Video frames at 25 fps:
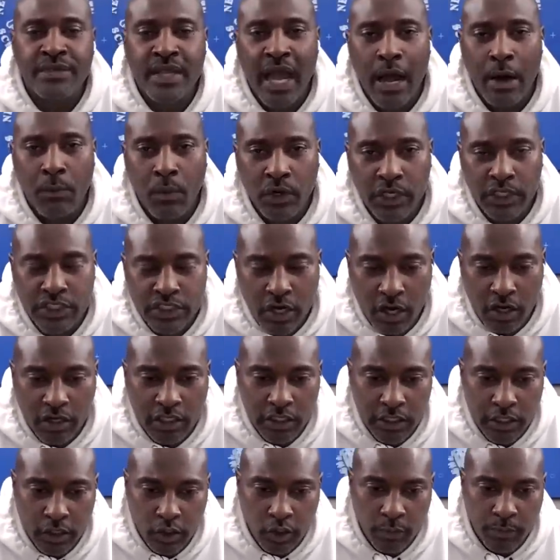I want to talk
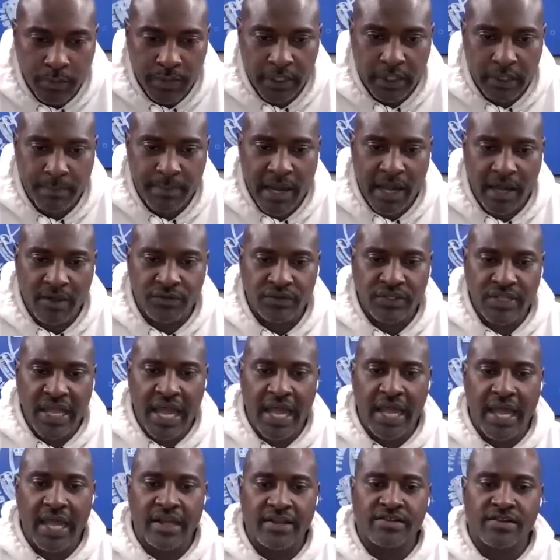a little bit about
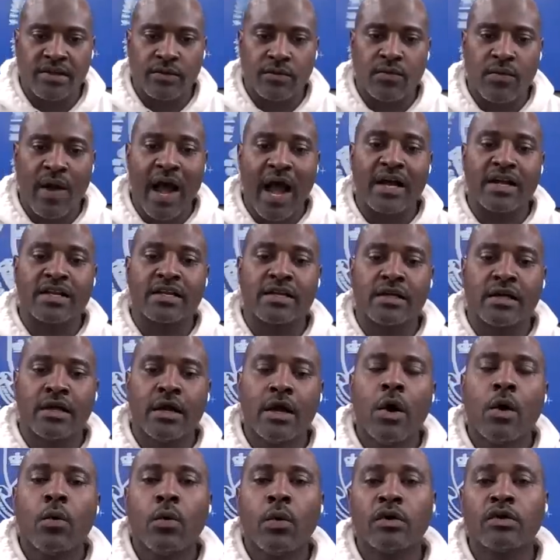that. As The Rock
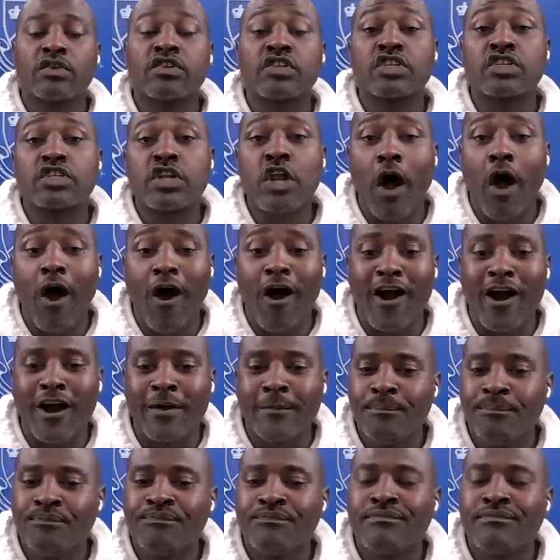will star,